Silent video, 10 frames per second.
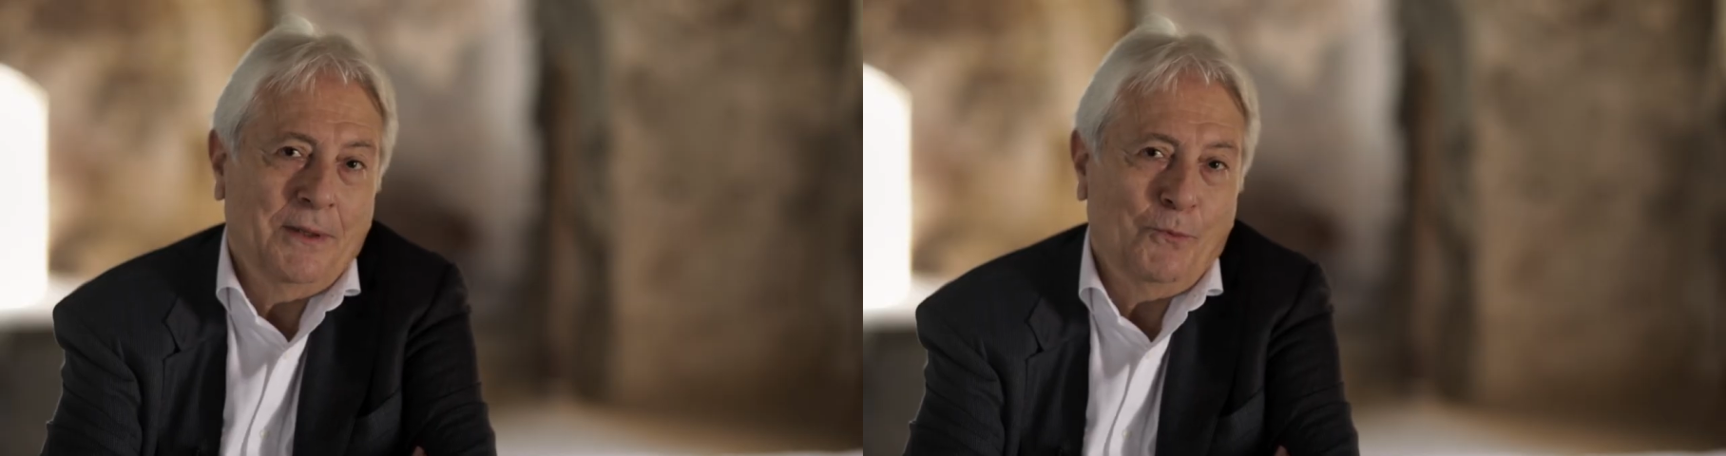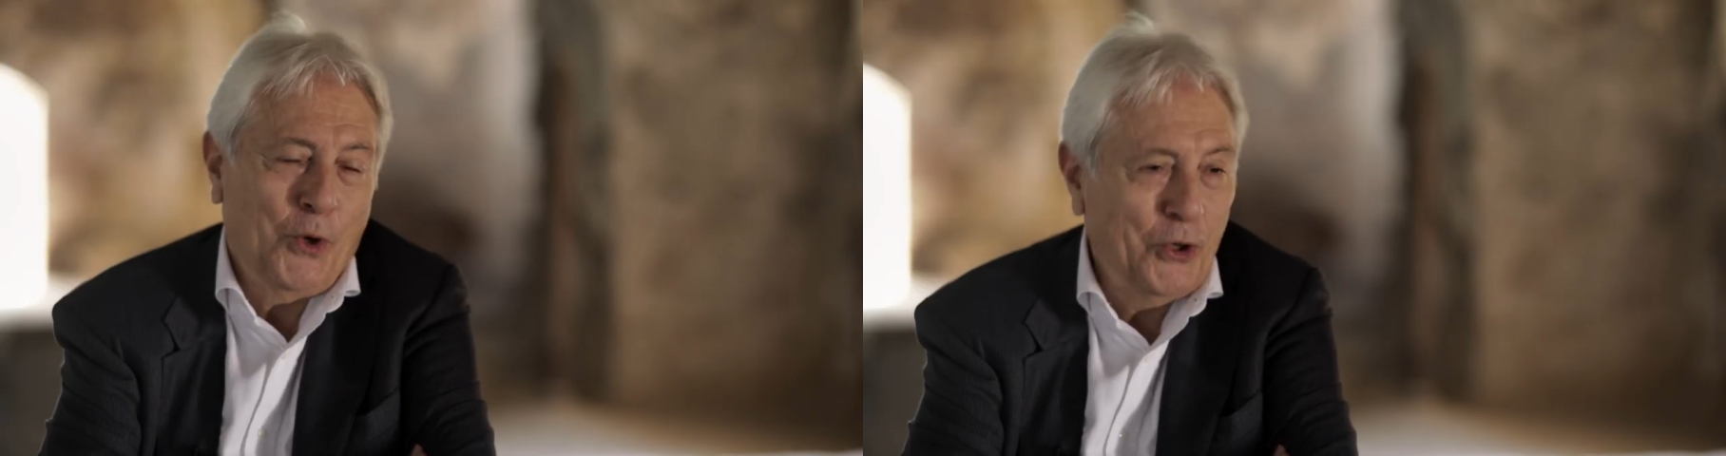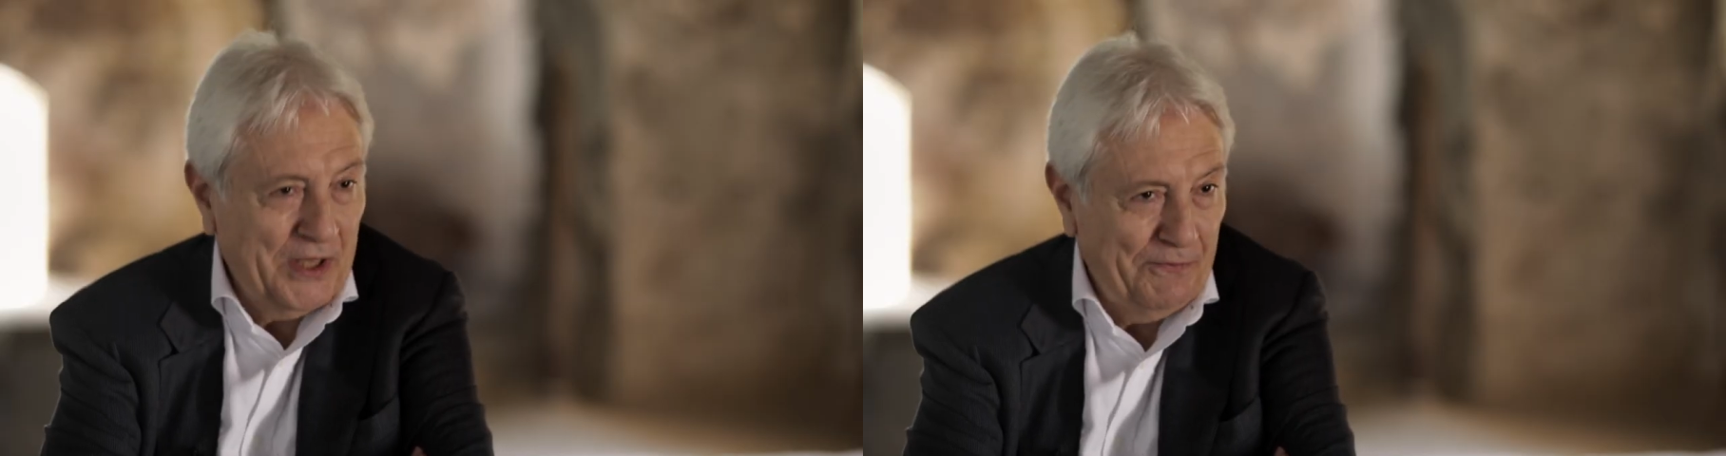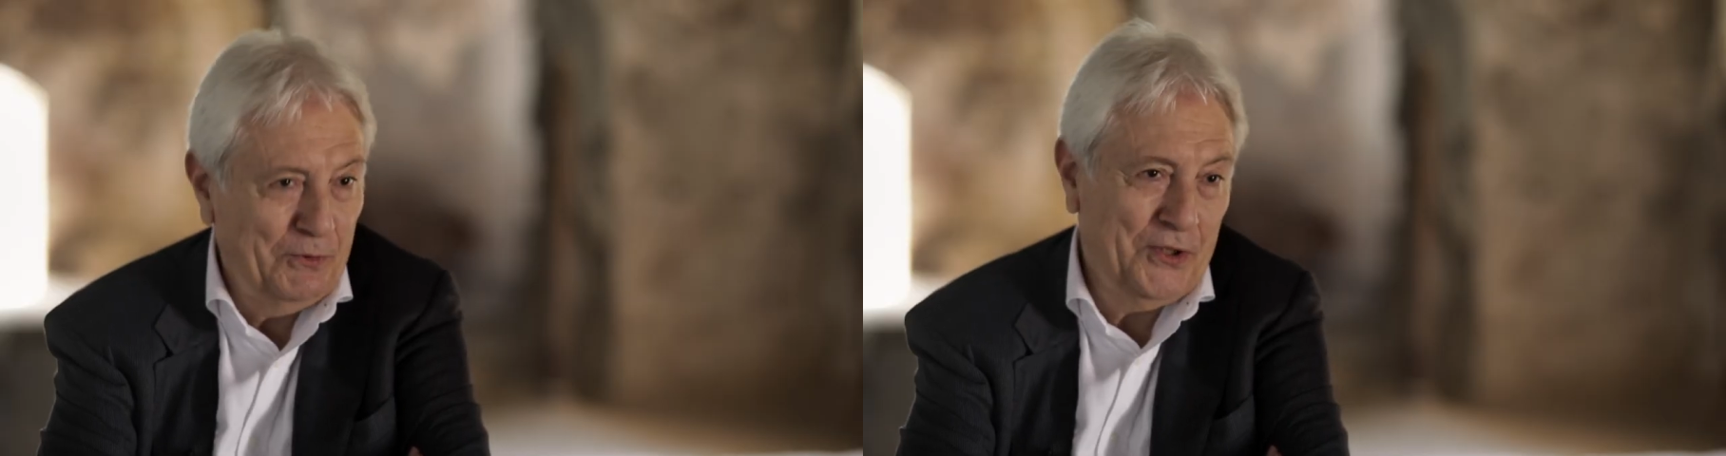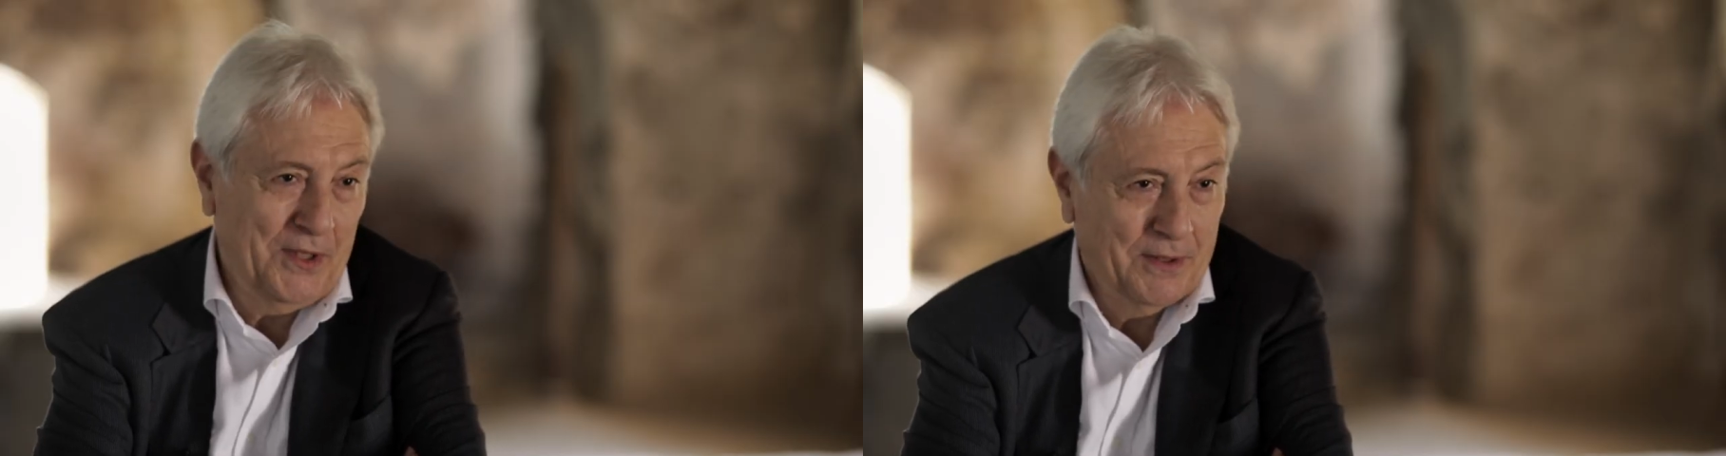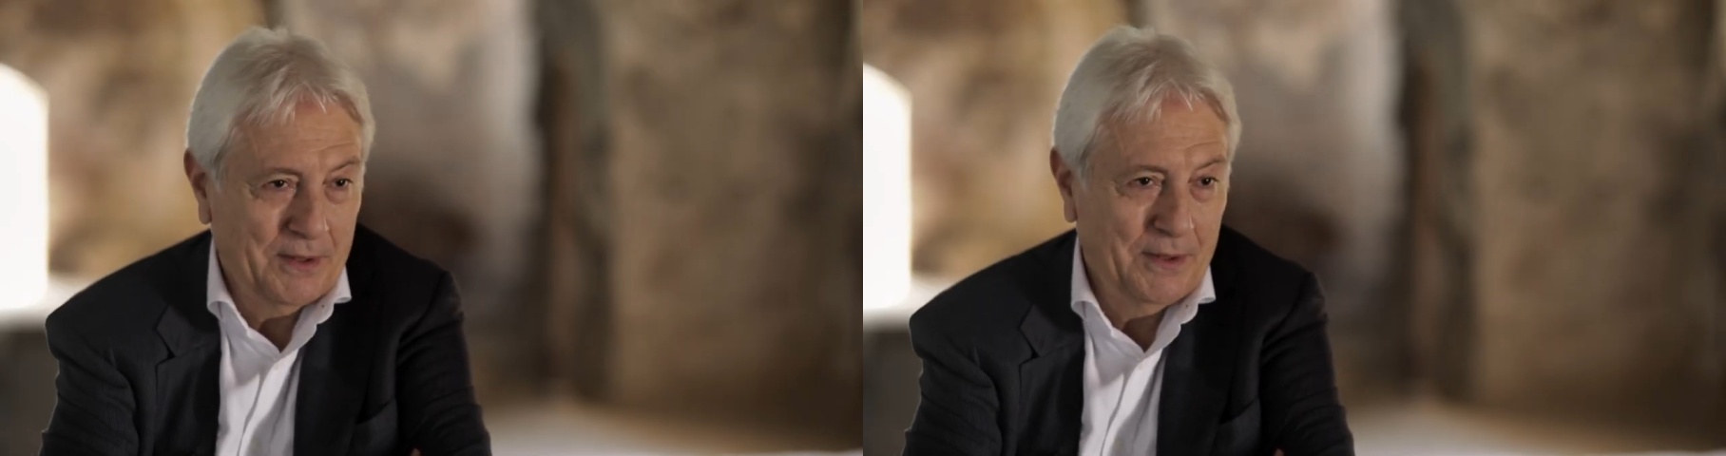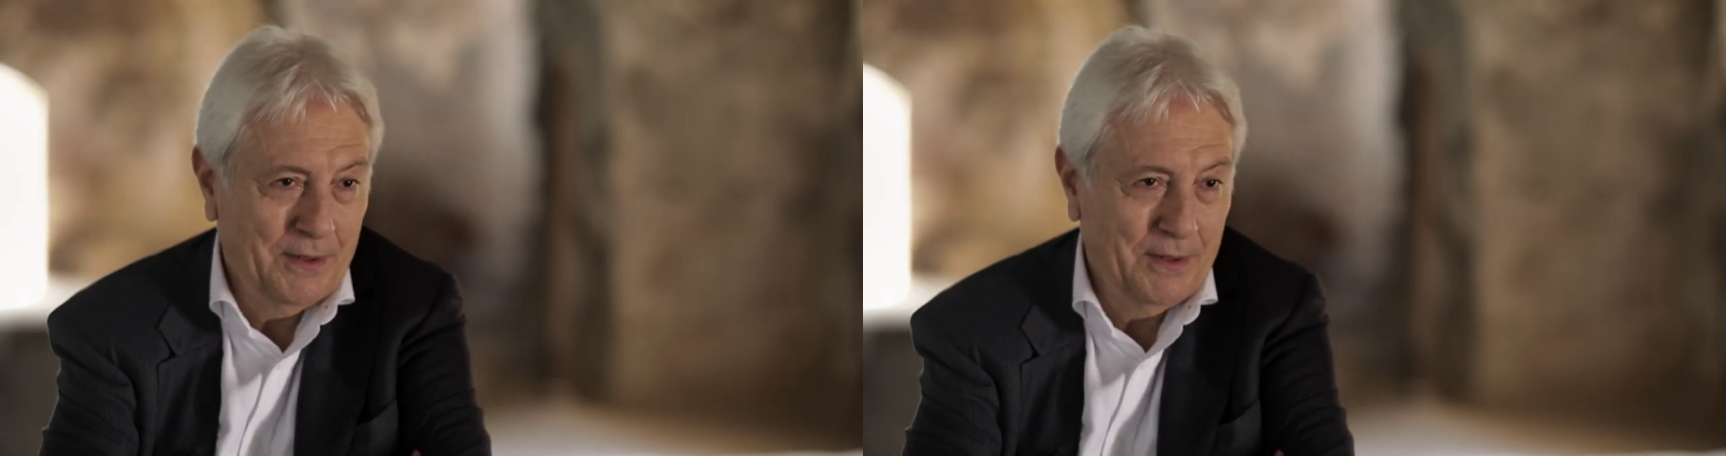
We are not refugees.